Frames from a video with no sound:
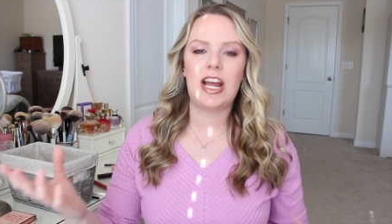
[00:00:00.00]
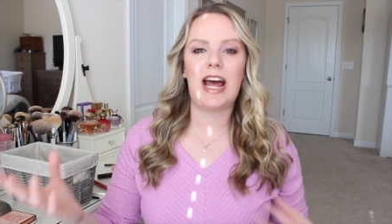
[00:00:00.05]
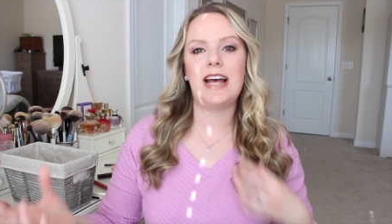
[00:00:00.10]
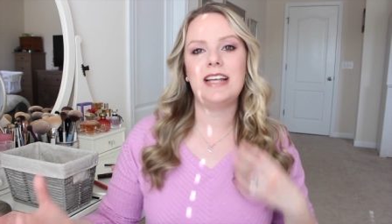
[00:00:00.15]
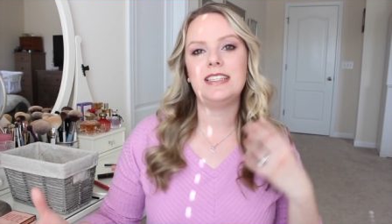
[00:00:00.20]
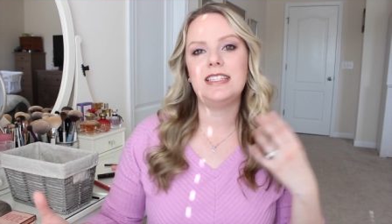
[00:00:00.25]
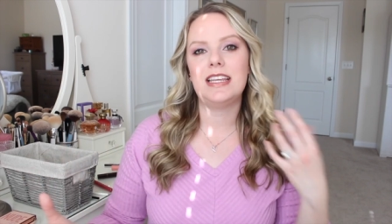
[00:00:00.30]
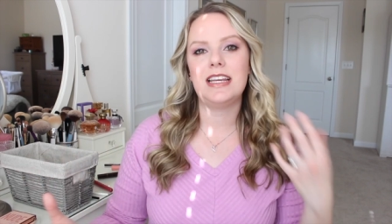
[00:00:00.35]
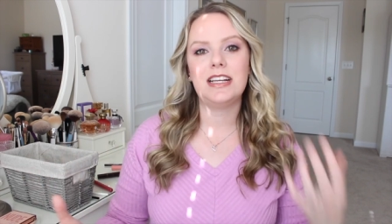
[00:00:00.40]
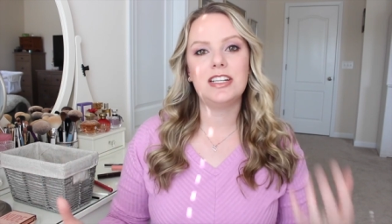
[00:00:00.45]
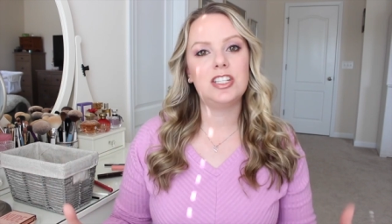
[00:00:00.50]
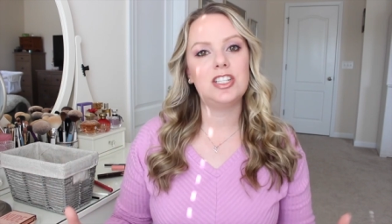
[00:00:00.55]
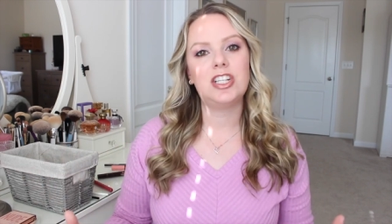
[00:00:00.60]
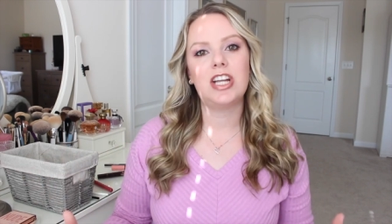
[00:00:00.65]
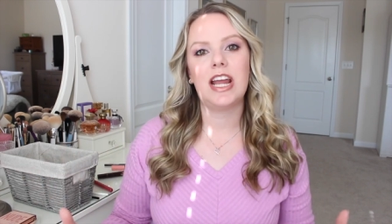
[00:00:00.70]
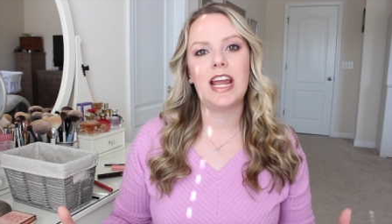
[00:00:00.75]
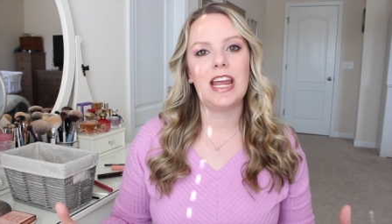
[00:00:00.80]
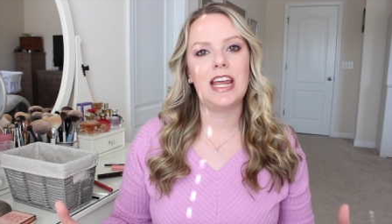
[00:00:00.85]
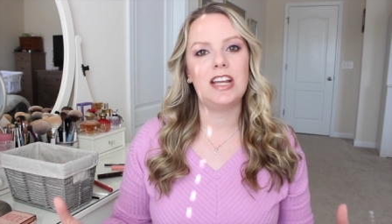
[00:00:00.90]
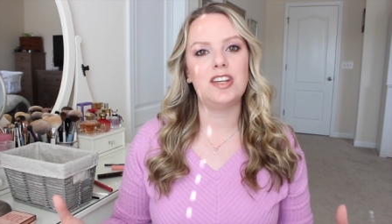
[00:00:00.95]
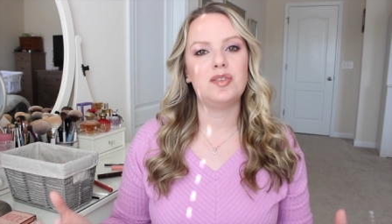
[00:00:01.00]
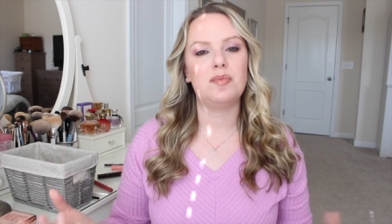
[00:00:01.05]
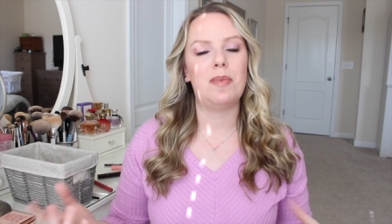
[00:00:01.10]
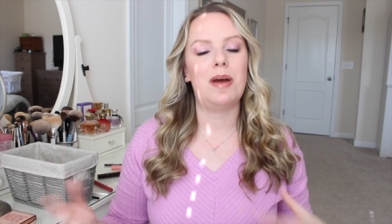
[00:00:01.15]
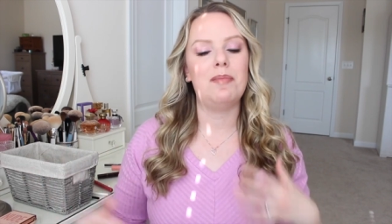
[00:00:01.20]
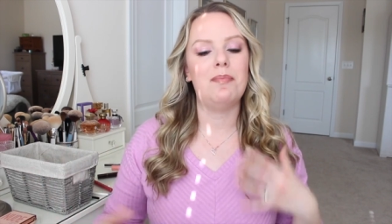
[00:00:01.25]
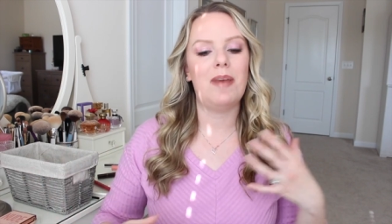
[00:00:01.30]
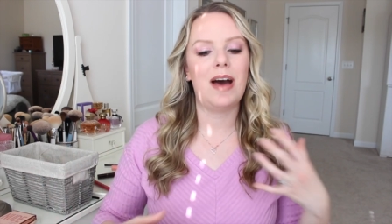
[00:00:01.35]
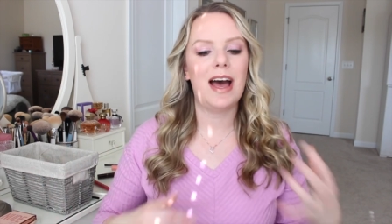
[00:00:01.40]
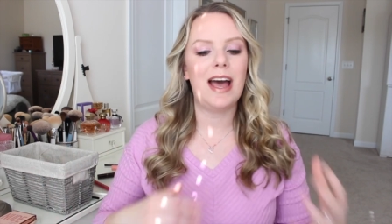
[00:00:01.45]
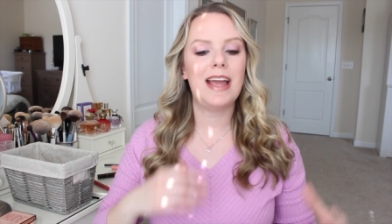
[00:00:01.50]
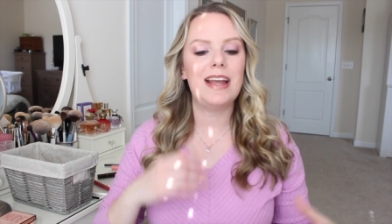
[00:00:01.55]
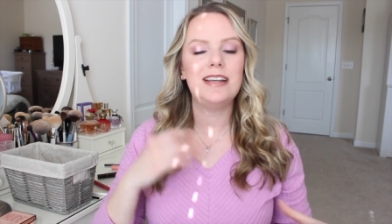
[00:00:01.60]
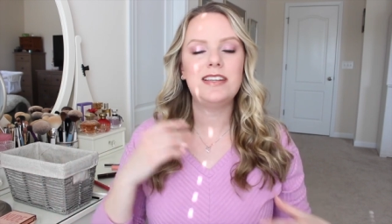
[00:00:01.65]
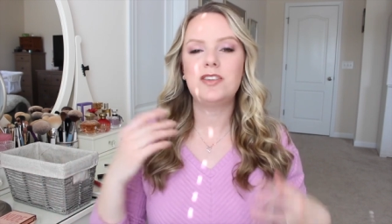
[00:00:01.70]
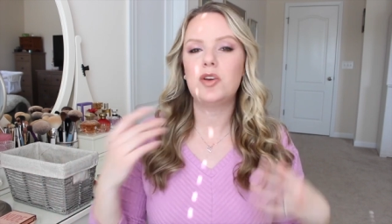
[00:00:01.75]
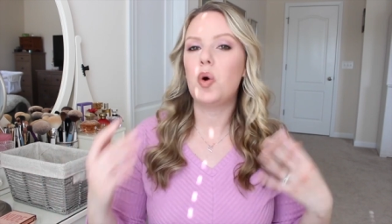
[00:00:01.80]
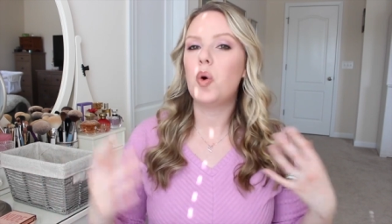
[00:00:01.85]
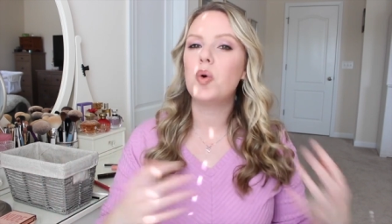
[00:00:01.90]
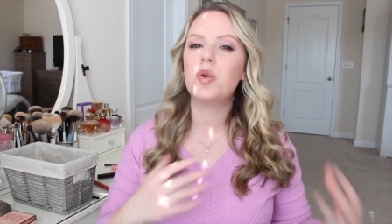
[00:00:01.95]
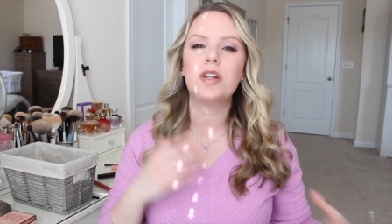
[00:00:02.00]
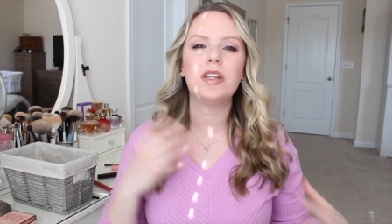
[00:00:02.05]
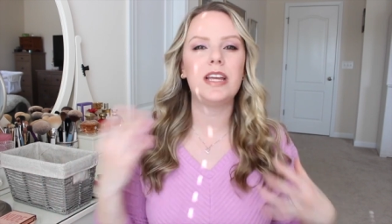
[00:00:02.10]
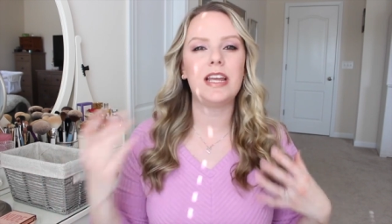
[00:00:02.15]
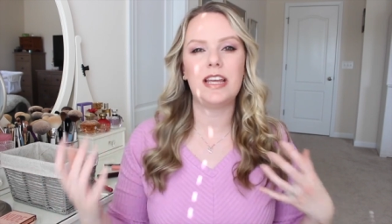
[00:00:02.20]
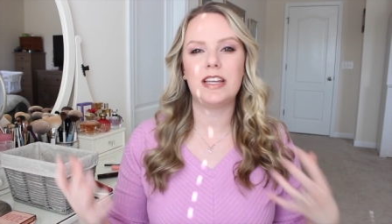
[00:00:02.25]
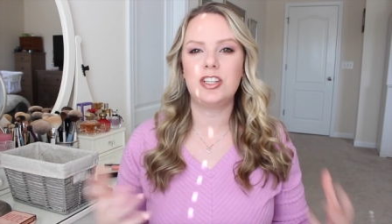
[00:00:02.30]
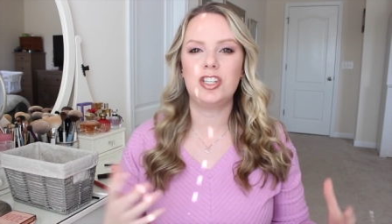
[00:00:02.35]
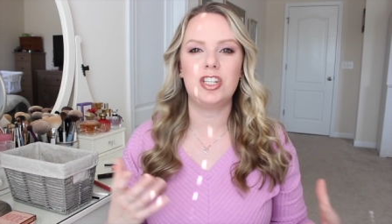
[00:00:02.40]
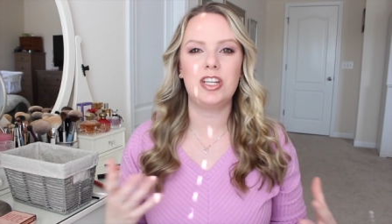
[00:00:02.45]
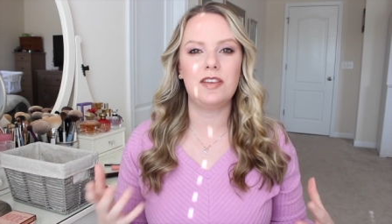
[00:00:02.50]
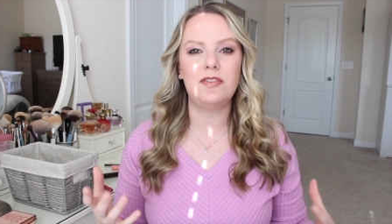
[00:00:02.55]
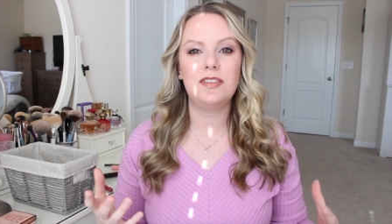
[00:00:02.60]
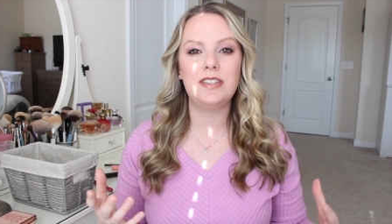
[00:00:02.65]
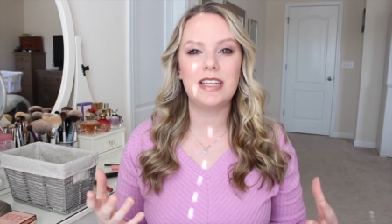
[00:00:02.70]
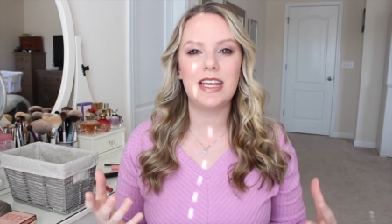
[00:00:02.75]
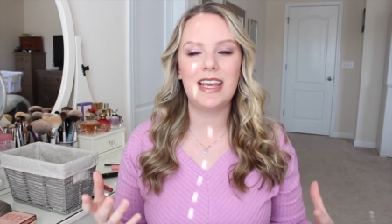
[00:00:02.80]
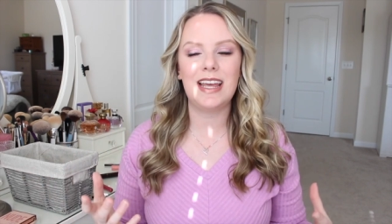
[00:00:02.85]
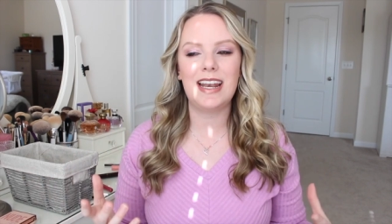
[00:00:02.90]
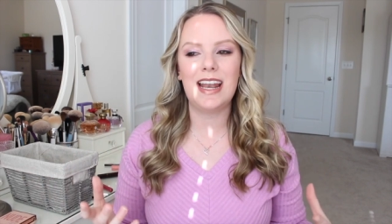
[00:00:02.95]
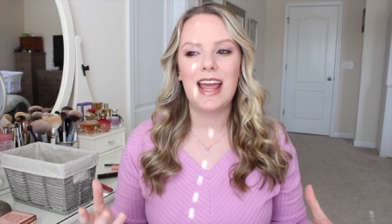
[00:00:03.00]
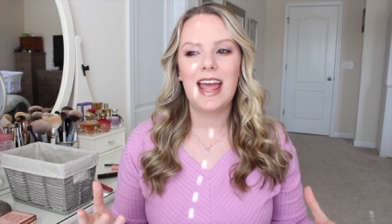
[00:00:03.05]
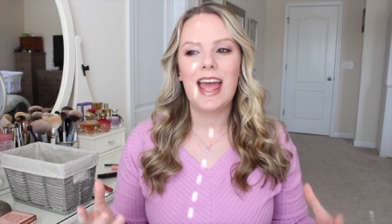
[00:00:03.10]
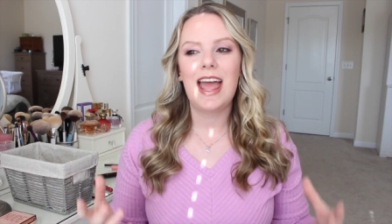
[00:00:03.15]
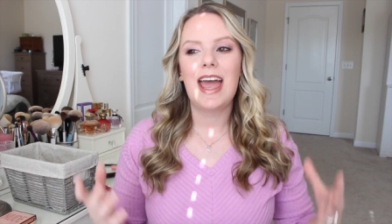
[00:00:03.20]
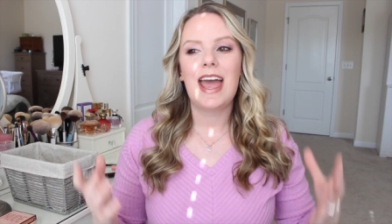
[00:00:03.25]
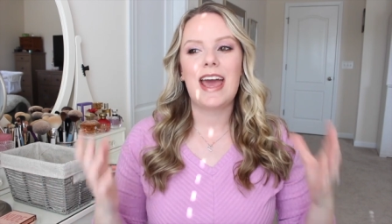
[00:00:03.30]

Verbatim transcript: as things change, my mind totally has shifted and